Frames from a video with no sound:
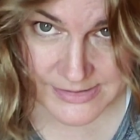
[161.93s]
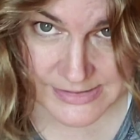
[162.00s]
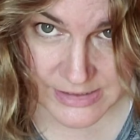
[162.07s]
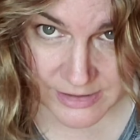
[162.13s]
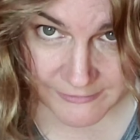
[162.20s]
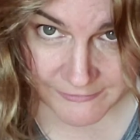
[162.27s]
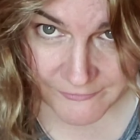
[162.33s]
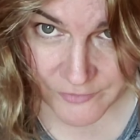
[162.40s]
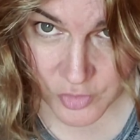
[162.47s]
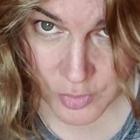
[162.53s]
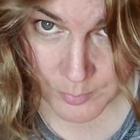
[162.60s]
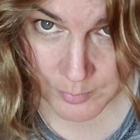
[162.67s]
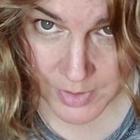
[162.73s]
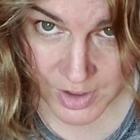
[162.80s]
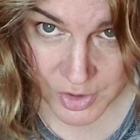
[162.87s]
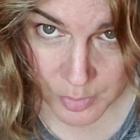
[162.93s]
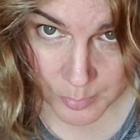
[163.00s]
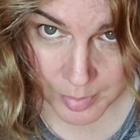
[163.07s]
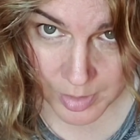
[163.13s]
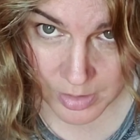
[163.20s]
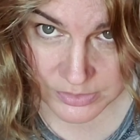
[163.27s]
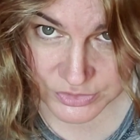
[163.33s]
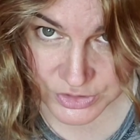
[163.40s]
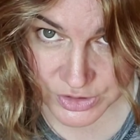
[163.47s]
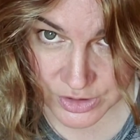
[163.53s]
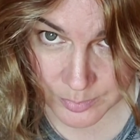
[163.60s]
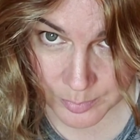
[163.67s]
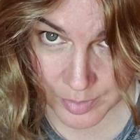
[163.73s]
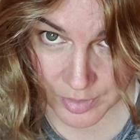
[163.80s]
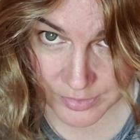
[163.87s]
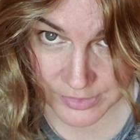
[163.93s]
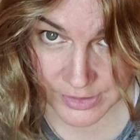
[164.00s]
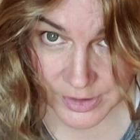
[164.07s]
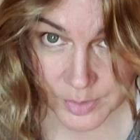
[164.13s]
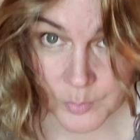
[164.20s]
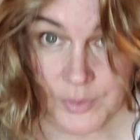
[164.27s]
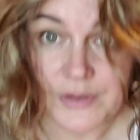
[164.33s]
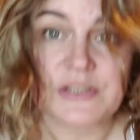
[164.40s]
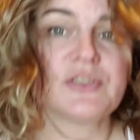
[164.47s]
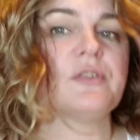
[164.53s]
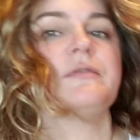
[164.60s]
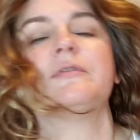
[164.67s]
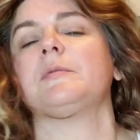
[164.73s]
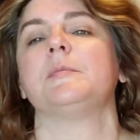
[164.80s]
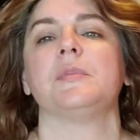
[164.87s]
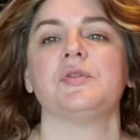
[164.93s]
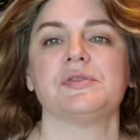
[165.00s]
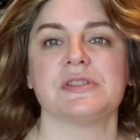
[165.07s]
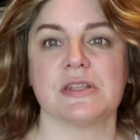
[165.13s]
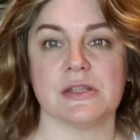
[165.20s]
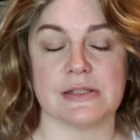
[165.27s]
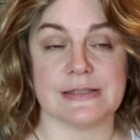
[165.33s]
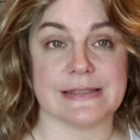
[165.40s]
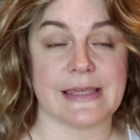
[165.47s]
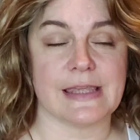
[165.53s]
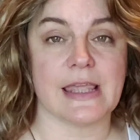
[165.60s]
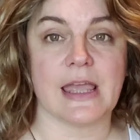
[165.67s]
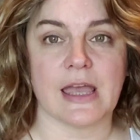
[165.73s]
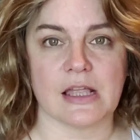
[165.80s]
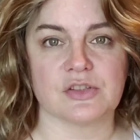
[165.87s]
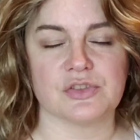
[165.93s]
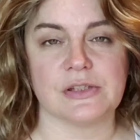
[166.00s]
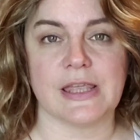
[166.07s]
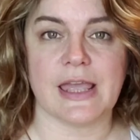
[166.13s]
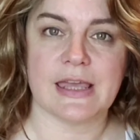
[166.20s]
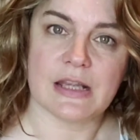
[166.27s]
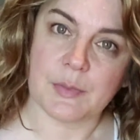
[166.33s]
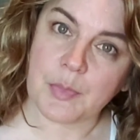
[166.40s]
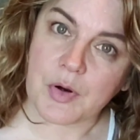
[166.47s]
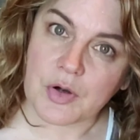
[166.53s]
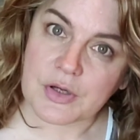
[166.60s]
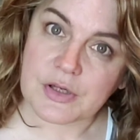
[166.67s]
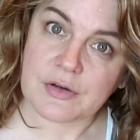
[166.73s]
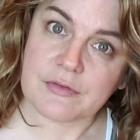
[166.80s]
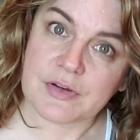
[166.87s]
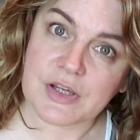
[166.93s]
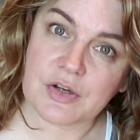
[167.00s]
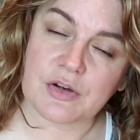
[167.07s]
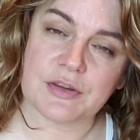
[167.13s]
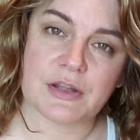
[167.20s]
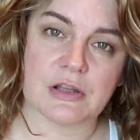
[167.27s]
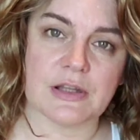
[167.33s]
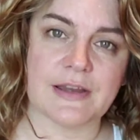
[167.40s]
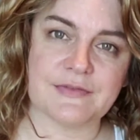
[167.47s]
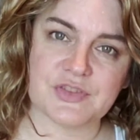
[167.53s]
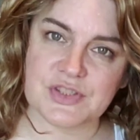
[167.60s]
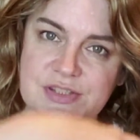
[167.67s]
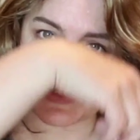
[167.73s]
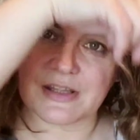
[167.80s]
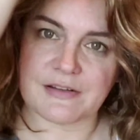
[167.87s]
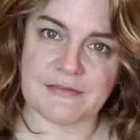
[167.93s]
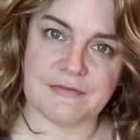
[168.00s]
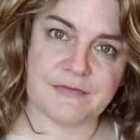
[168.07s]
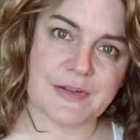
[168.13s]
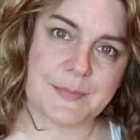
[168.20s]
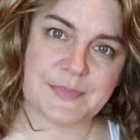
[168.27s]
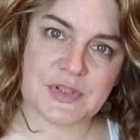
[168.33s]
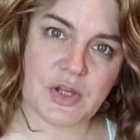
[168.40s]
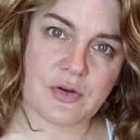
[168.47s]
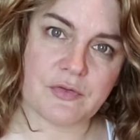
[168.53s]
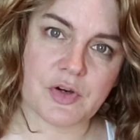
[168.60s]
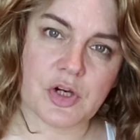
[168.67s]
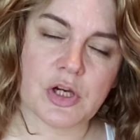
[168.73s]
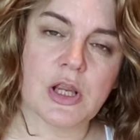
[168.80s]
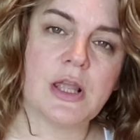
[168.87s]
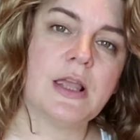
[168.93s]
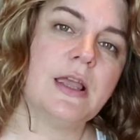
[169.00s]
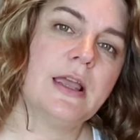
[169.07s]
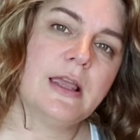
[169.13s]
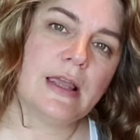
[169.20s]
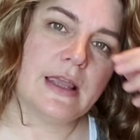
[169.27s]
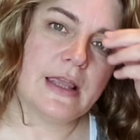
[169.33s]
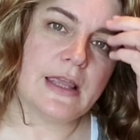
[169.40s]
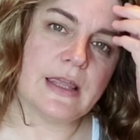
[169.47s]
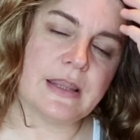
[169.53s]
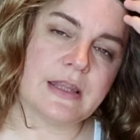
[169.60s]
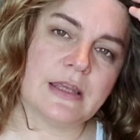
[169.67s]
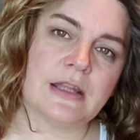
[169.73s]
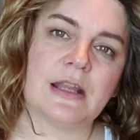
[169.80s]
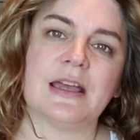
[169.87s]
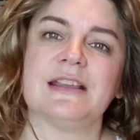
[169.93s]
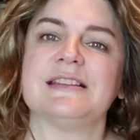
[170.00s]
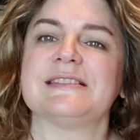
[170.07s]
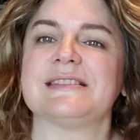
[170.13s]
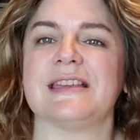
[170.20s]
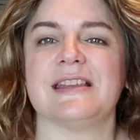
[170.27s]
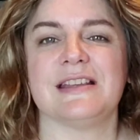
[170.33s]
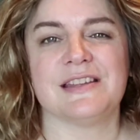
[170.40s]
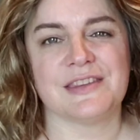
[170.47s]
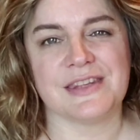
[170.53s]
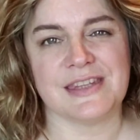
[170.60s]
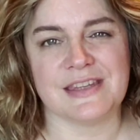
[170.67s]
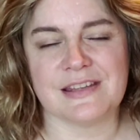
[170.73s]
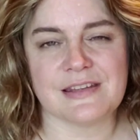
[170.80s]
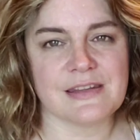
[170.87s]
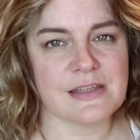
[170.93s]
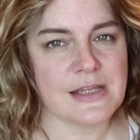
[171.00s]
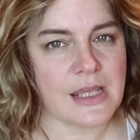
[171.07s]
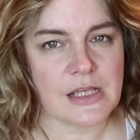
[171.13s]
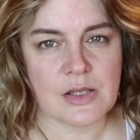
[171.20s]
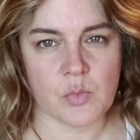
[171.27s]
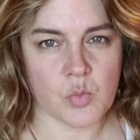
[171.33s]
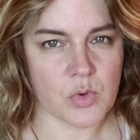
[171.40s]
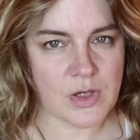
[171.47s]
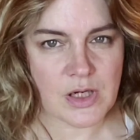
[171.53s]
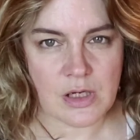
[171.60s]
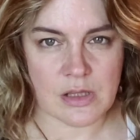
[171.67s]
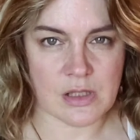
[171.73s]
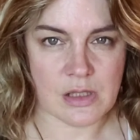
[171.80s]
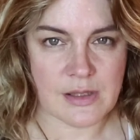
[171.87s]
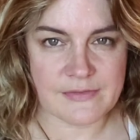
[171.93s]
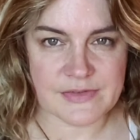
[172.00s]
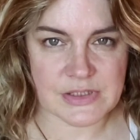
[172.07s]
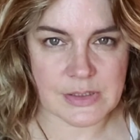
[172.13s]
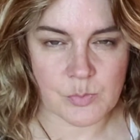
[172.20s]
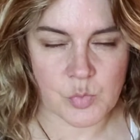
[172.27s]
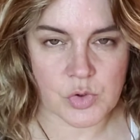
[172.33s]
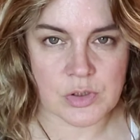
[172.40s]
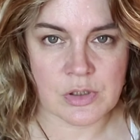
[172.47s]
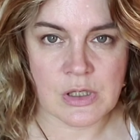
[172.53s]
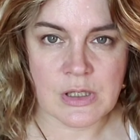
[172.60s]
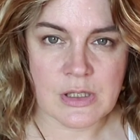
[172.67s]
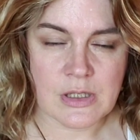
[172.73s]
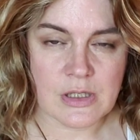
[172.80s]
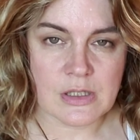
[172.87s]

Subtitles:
It's got a full mono part, so you can part it anywhere. So for most of the day, actually, I had it parted over here on the left, just kind of flipped over. And then I decided at the end of the day I didn't want it on the left anymore.